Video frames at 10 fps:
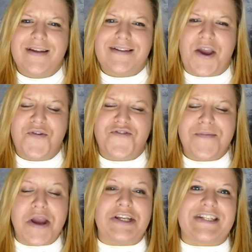so for
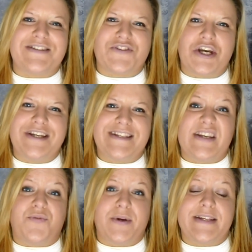most of us,
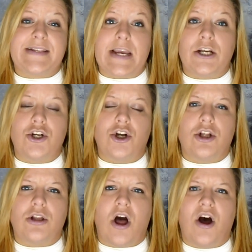if we're
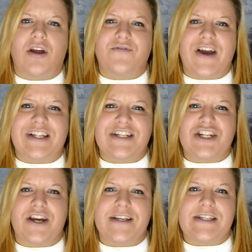single on
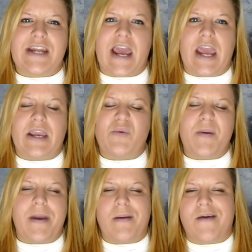Valentine's Day,
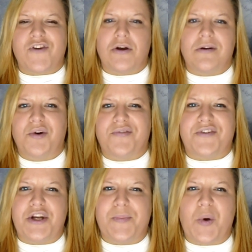we have a huff
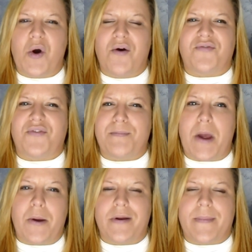and a puff and
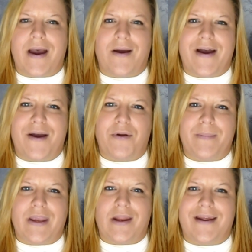moan about how it
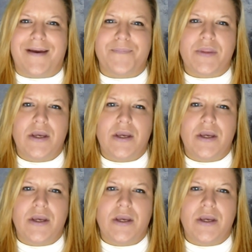being a